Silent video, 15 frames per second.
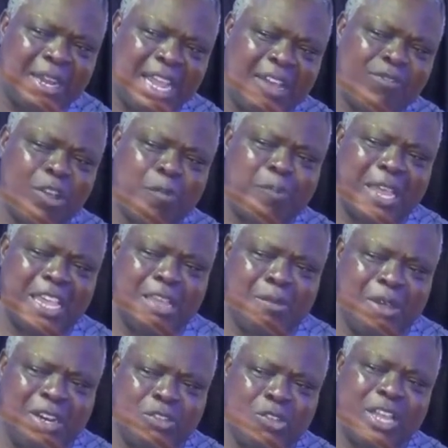They have not paid
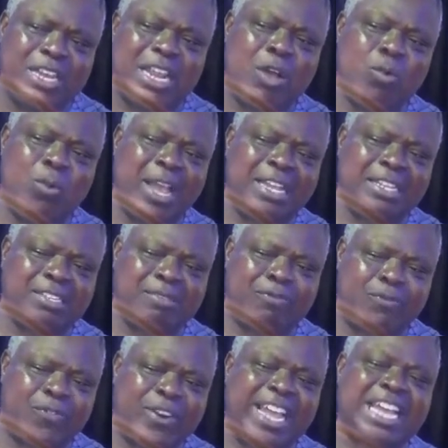him money. So he now went
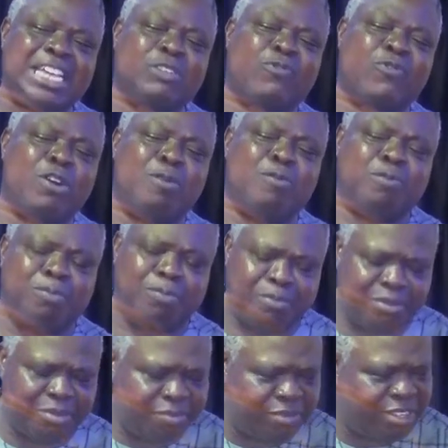fresh from
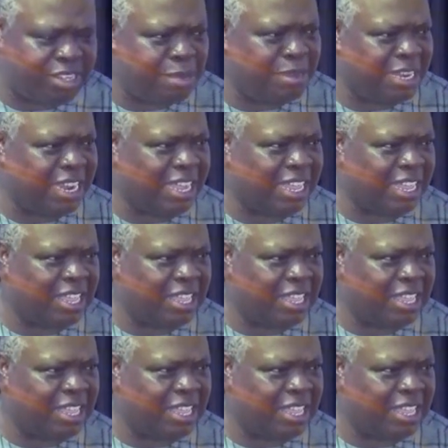seminar.